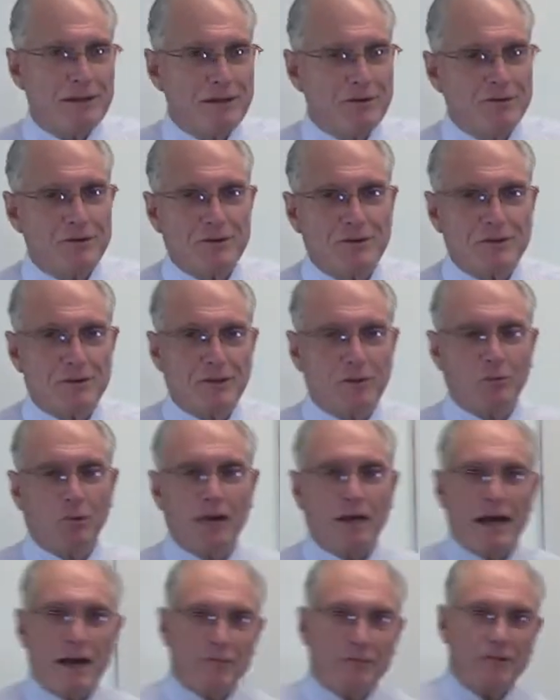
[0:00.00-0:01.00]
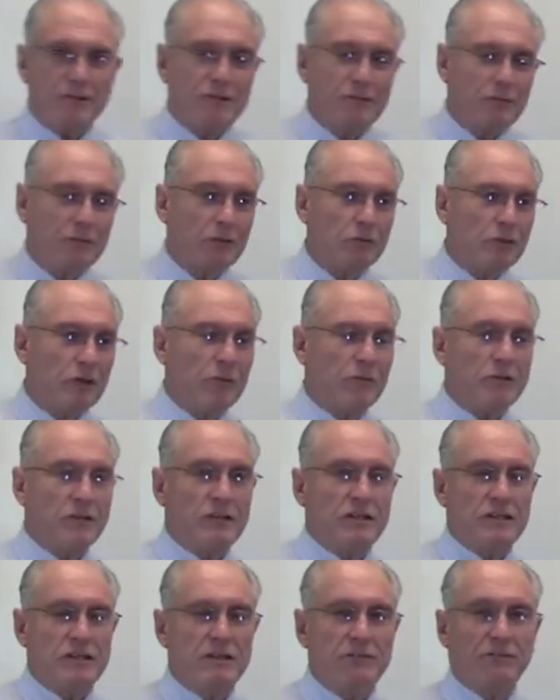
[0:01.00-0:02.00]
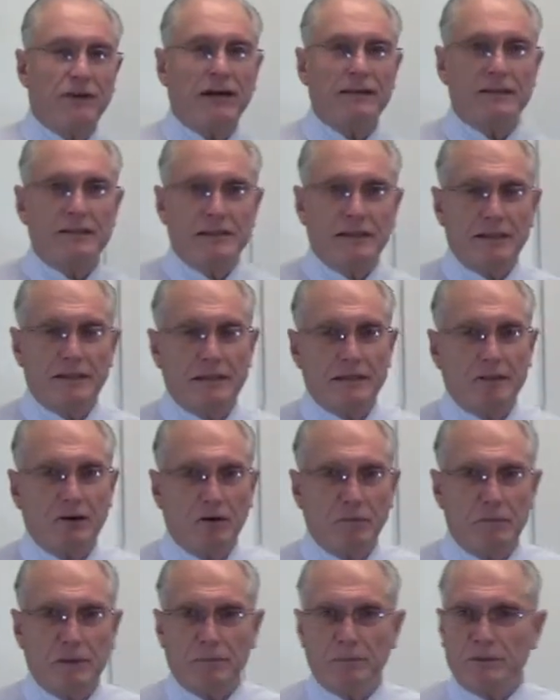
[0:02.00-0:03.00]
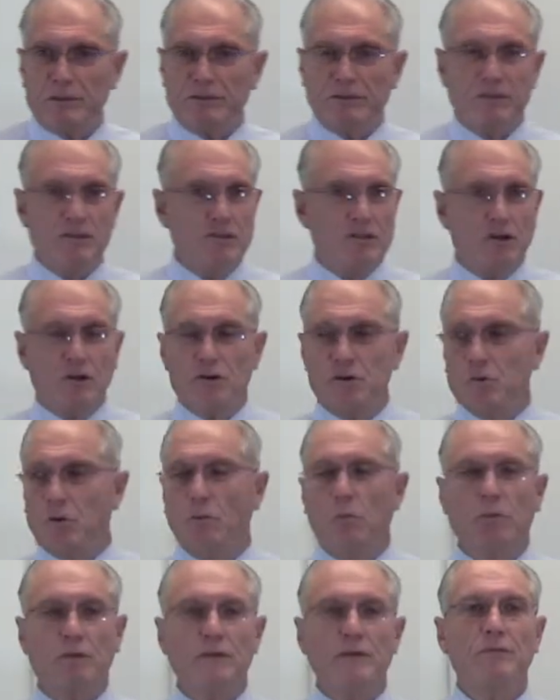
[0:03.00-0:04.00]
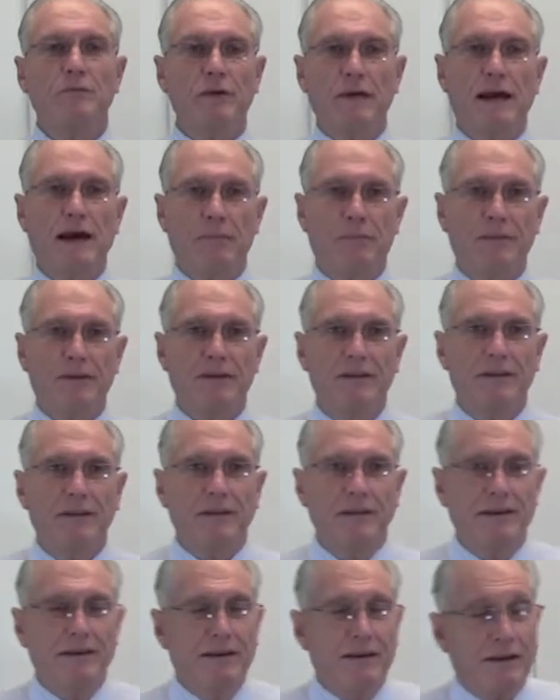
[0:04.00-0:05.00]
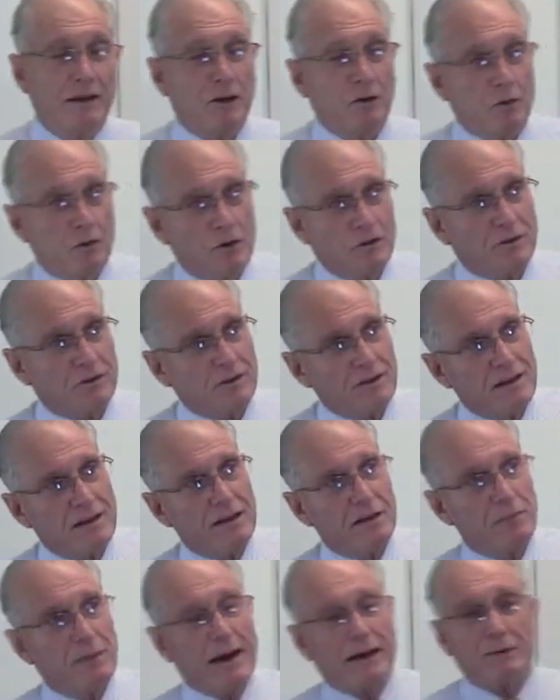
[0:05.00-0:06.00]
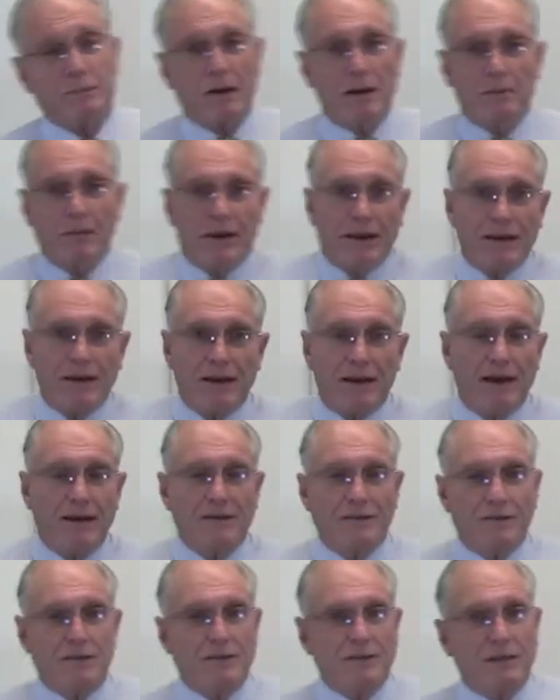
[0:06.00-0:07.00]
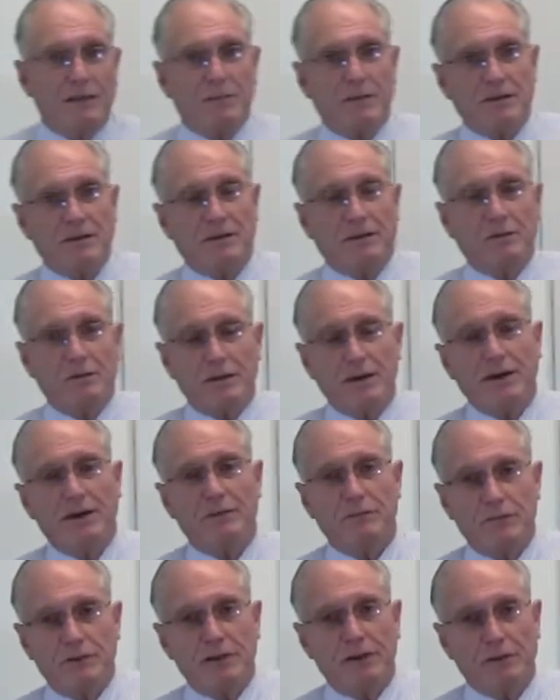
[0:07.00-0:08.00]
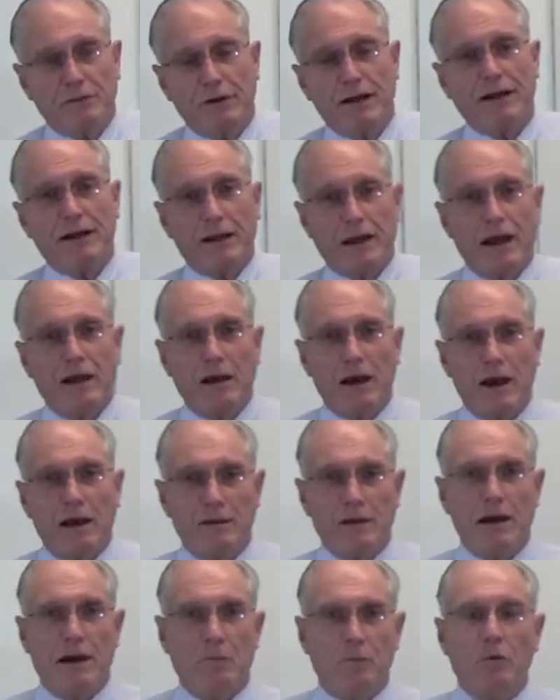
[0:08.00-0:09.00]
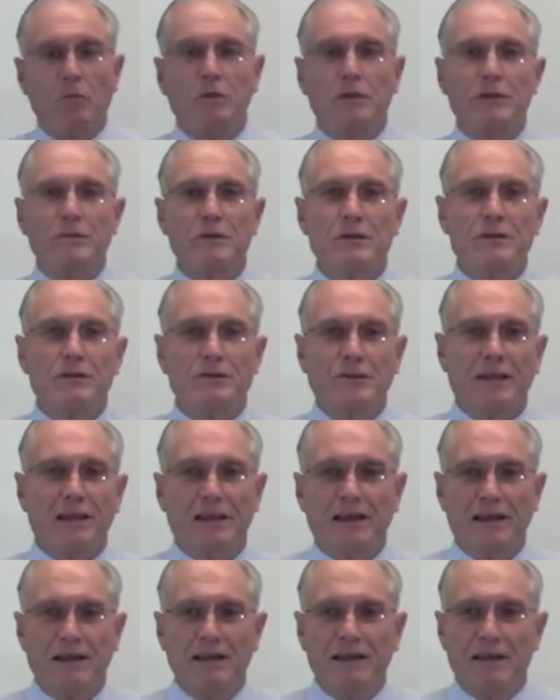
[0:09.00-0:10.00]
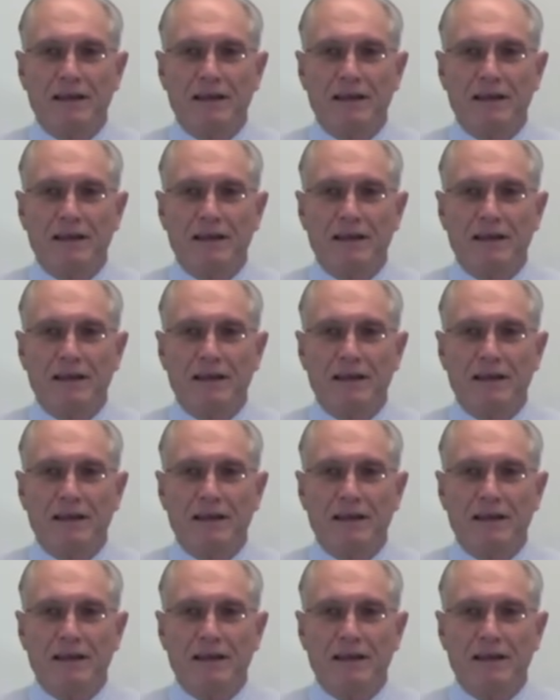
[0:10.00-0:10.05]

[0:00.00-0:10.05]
He just didn't want to have this difficult conversation. He finally did and called me up and he said, you know, you won't believe what happened. And of course, in the back of my mind, I, I sort of said to myself, yeah, if you did it right, I, I, I won't believe what you said.